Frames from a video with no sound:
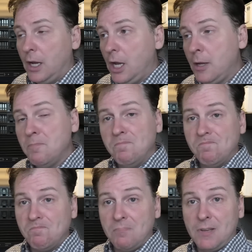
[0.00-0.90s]

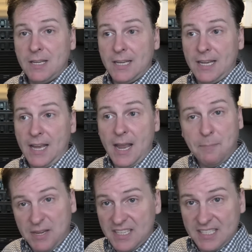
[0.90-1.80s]
A
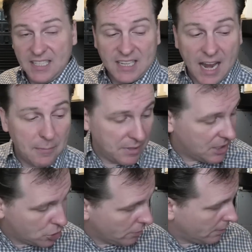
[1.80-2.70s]
PC can be
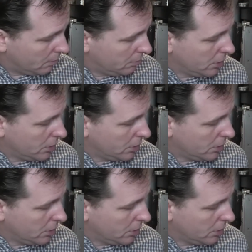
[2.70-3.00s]
a server.